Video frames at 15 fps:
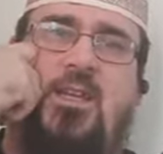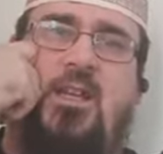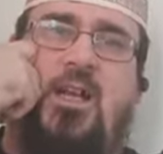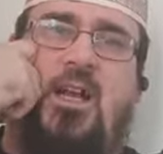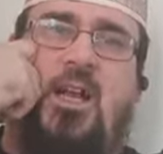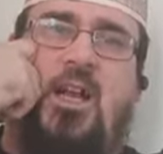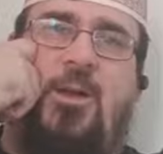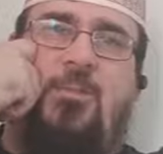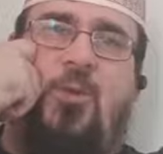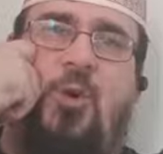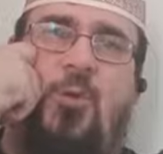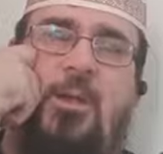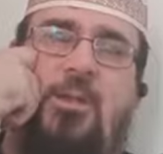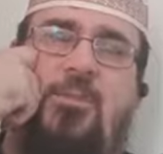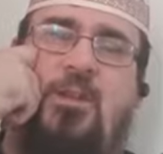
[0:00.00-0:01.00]
Um,
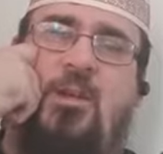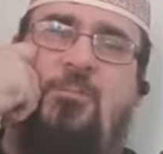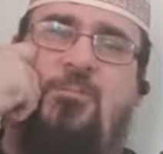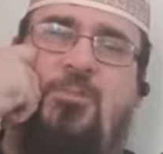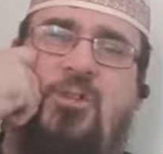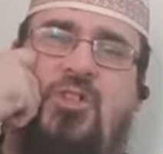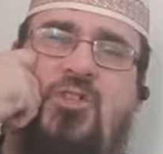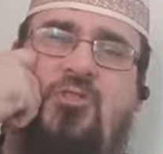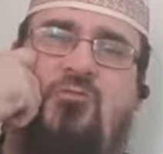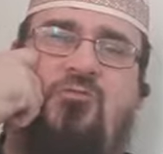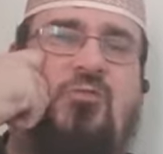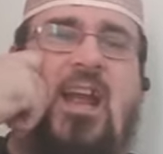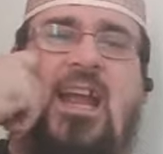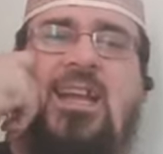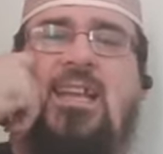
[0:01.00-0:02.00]
or maybe I'm just
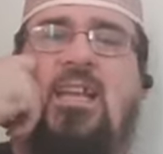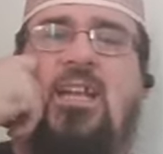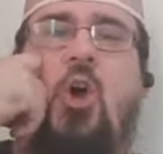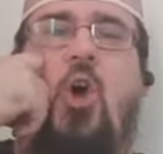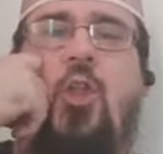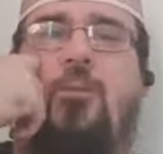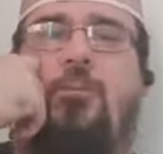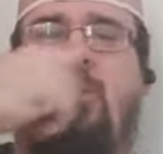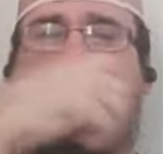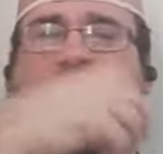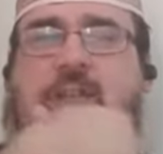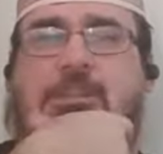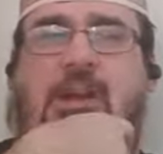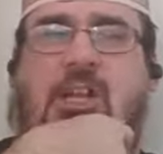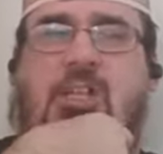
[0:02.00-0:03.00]
rattling on because
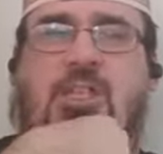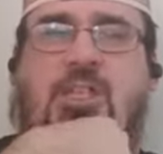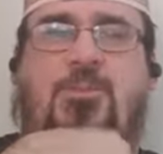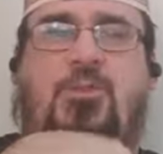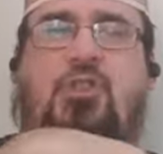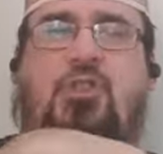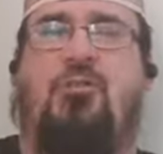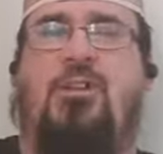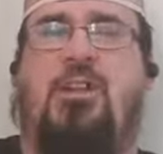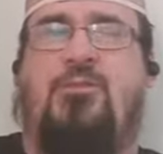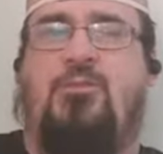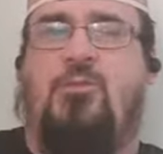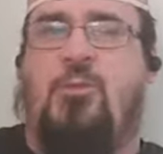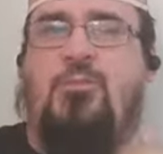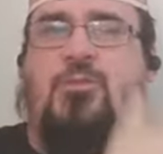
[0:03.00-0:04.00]
I'm actually mature enough
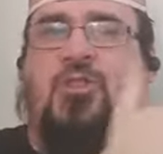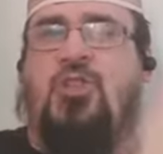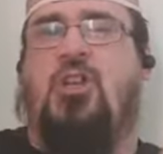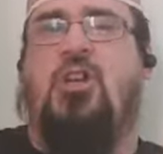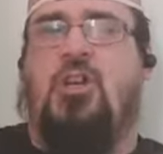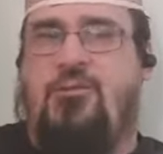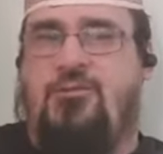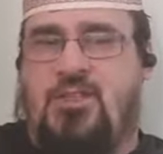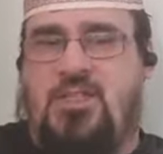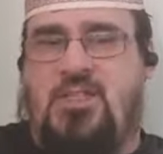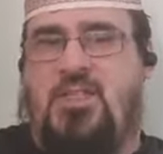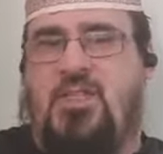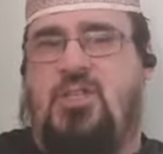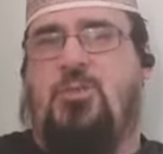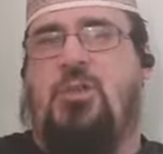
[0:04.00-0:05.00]
to observe these
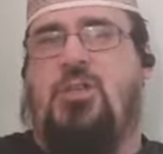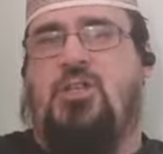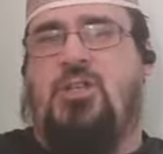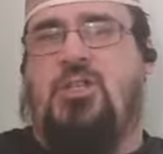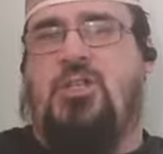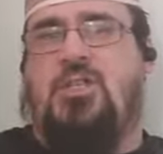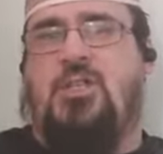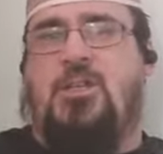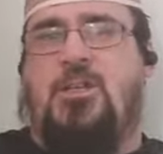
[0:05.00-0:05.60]
situations.